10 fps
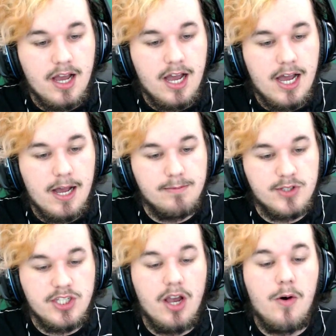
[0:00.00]
Um,
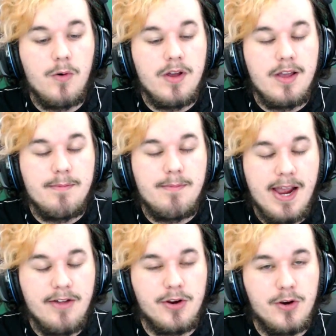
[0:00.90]
so
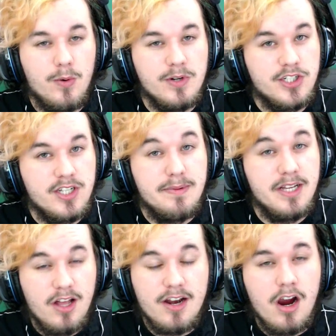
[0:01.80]
my other goal, which is going to be
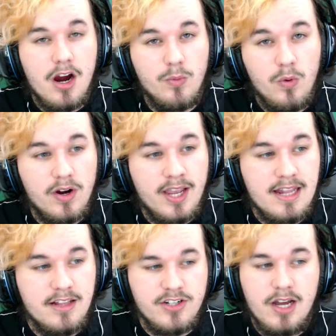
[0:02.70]
a lot of hard work,
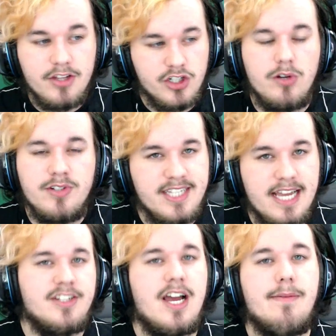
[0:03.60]
and there's not, there's no
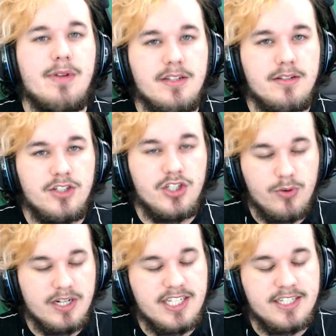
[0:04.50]
set time in
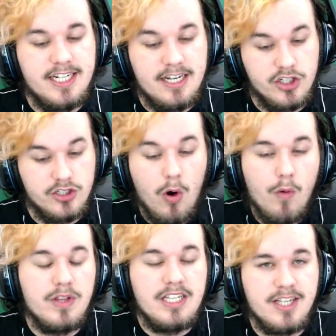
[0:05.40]
twenty sixteen. It's just
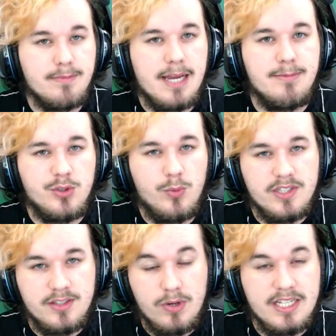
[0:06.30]
hopefully sometimes
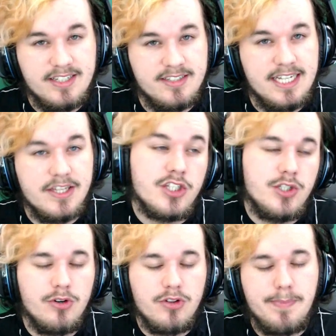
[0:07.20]
twenty sixteen, the
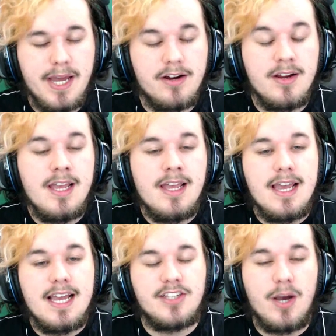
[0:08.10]
sooner the better,
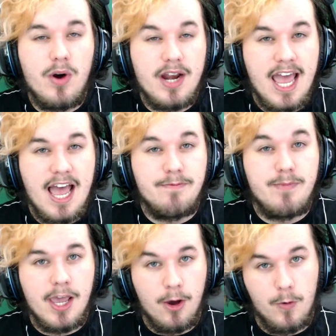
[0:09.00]
is I want to have
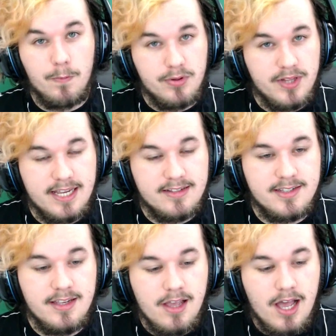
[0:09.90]
my own
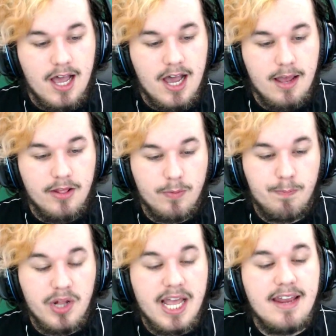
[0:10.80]
place. Uh, and the
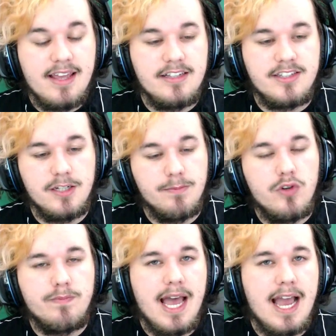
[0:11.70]
plan is to
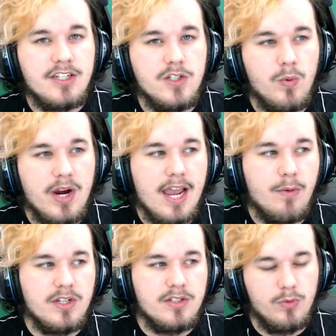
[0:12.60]
move back to where I
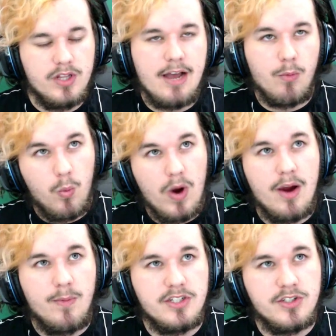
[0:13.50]
went to, well, not where
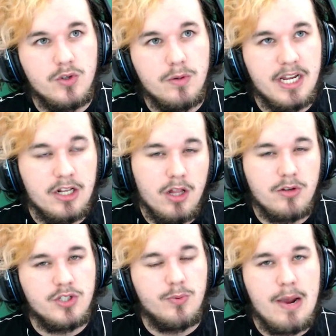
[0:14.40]
I went to school, but
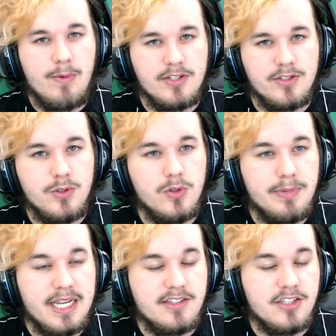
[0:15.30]
close to where I went to school,
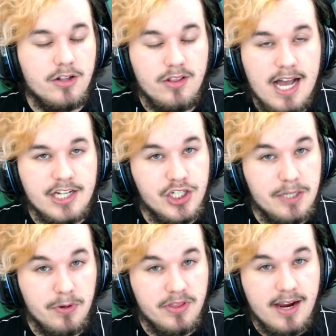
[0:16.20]
because it's a lot
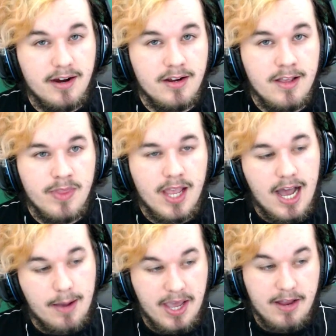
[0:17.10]
cheaper there.
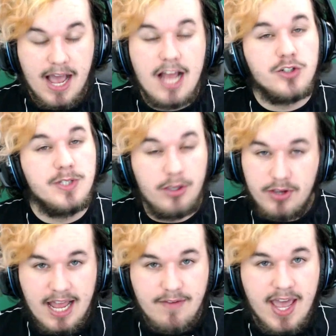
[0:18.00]
Um, and actually you
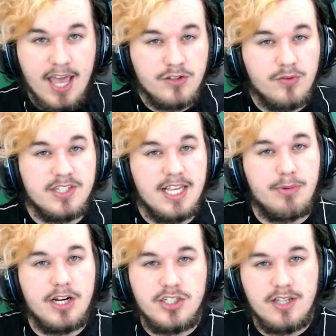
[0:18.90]
can have a house for the same
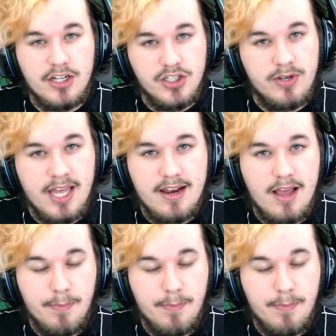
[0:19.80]
price as you can